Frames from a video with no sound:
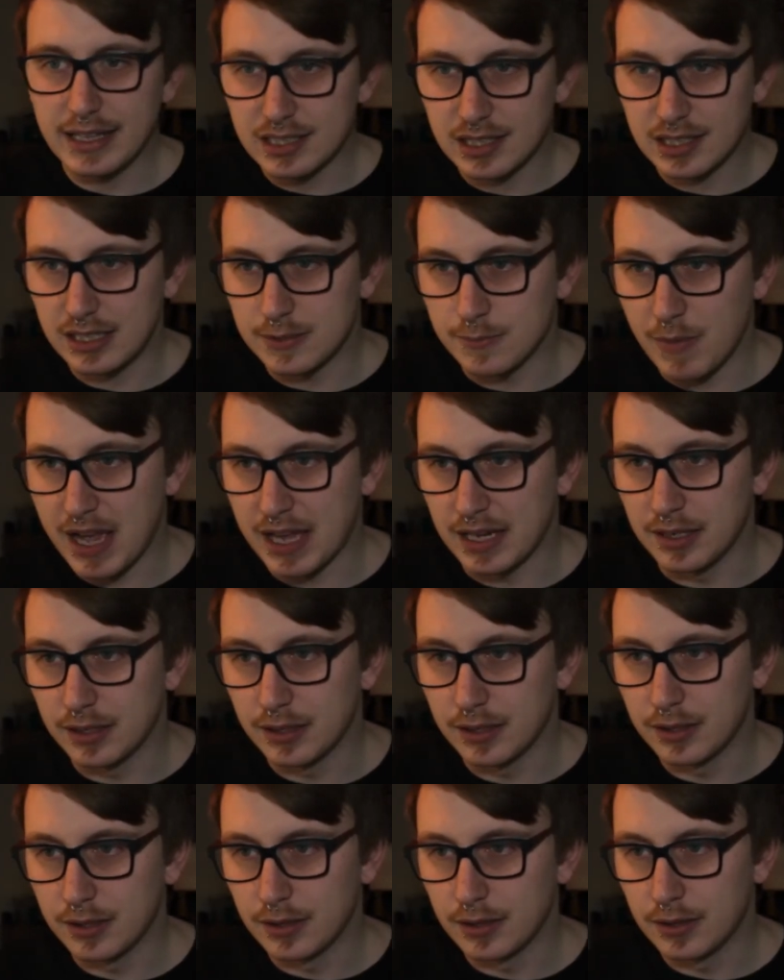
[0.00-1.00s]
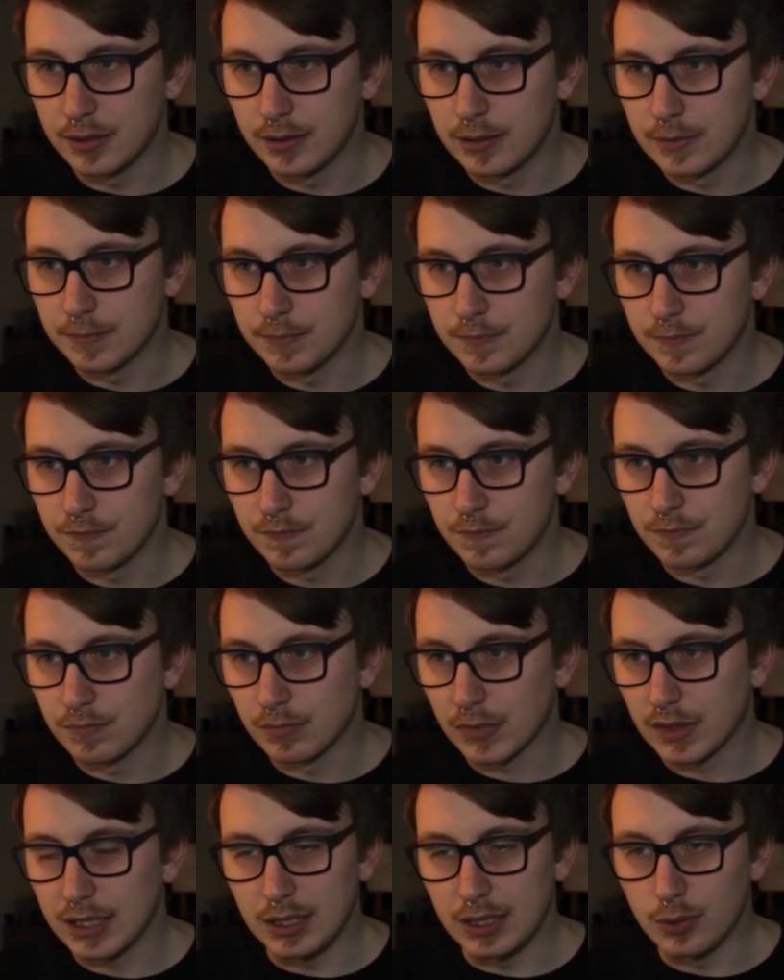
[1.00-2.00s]
these men
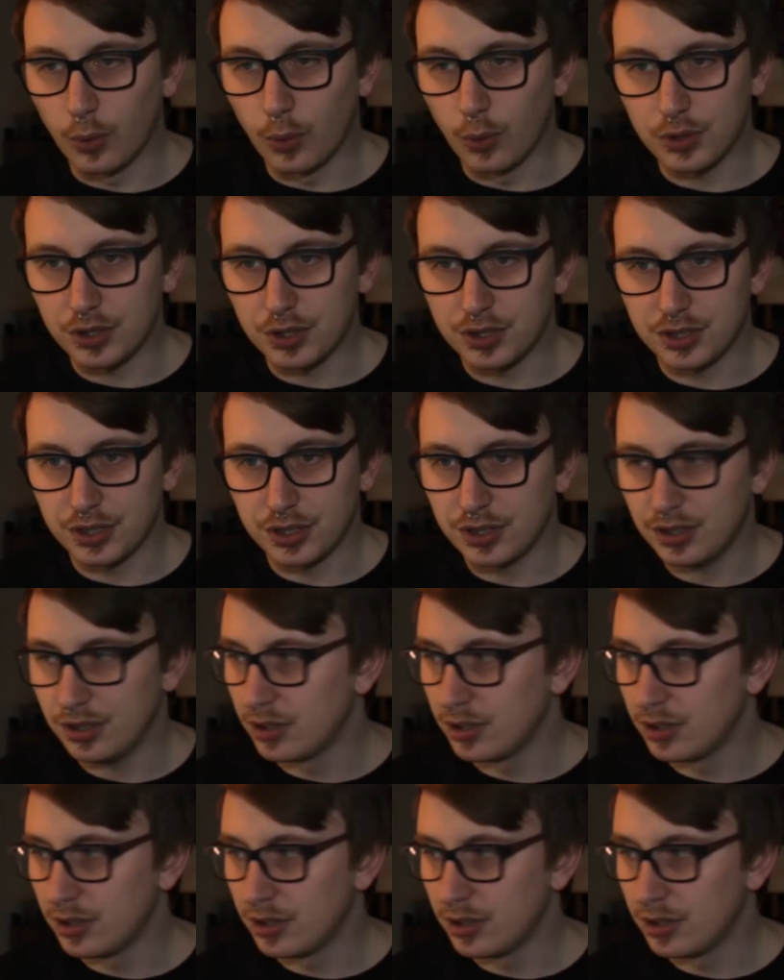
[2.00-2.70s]
in order to